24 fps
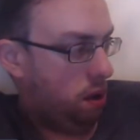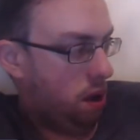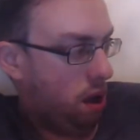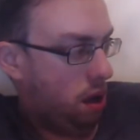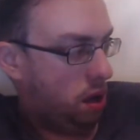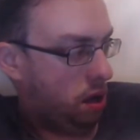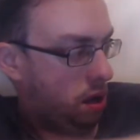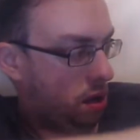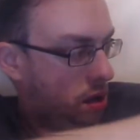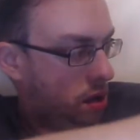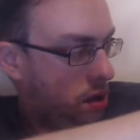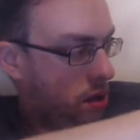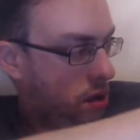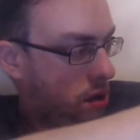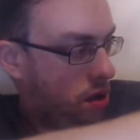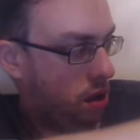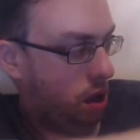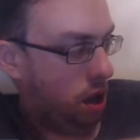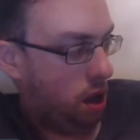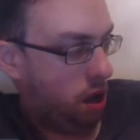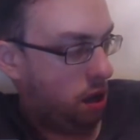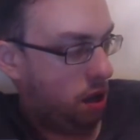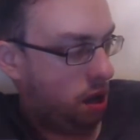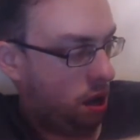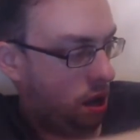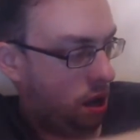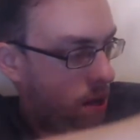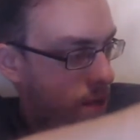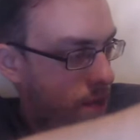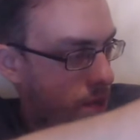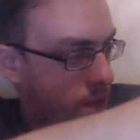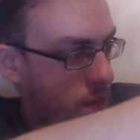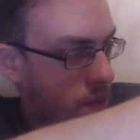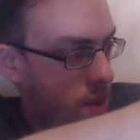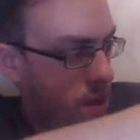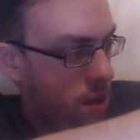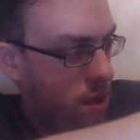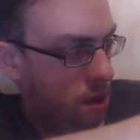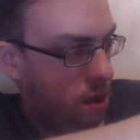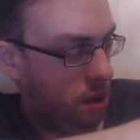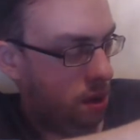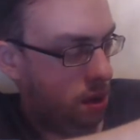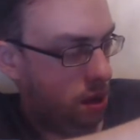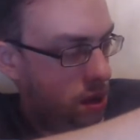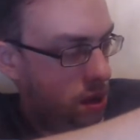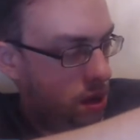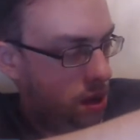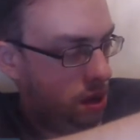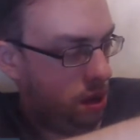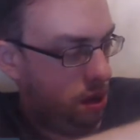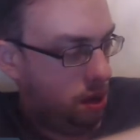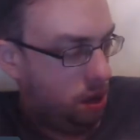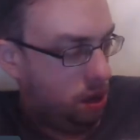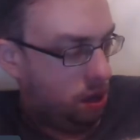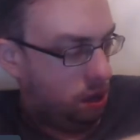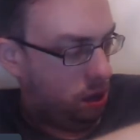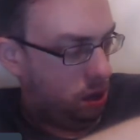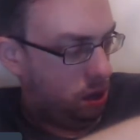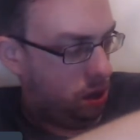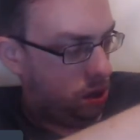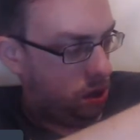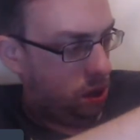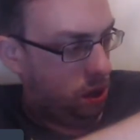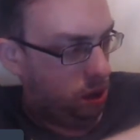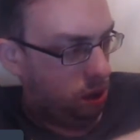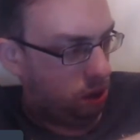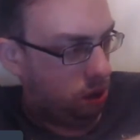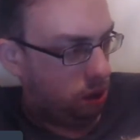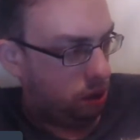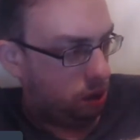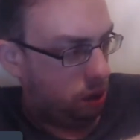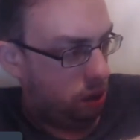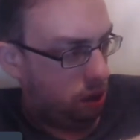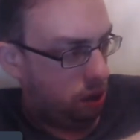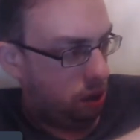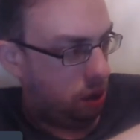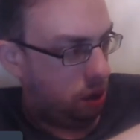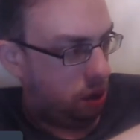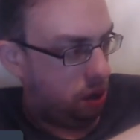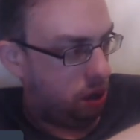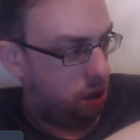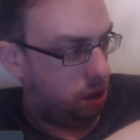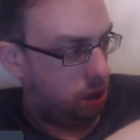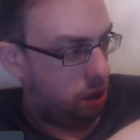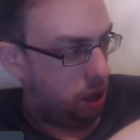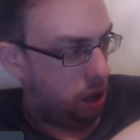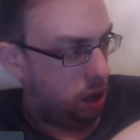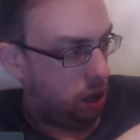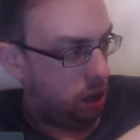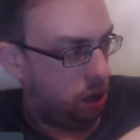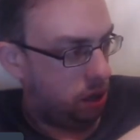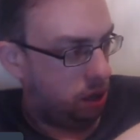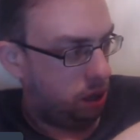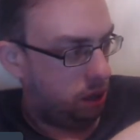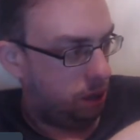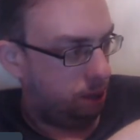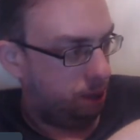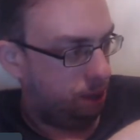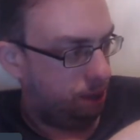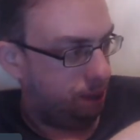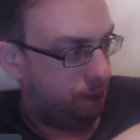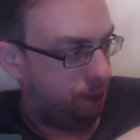Nike jacket. Just not sure on this sizing.